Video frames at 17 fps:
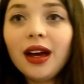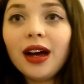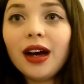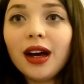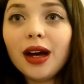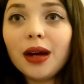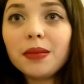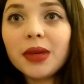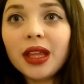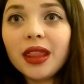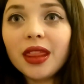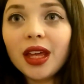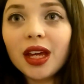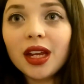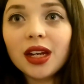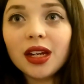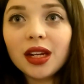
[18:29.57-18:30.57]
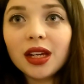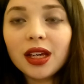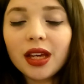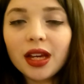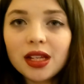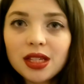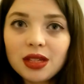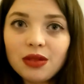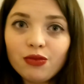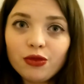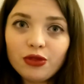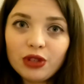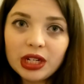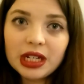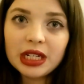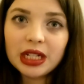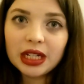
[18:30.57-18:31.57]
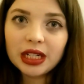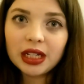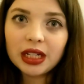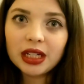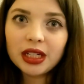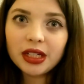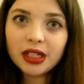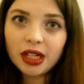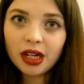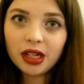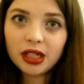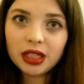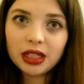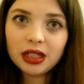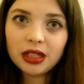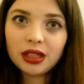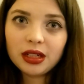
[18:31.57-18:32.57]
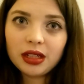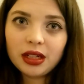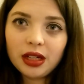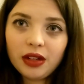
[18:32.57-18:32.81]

and then get some reading done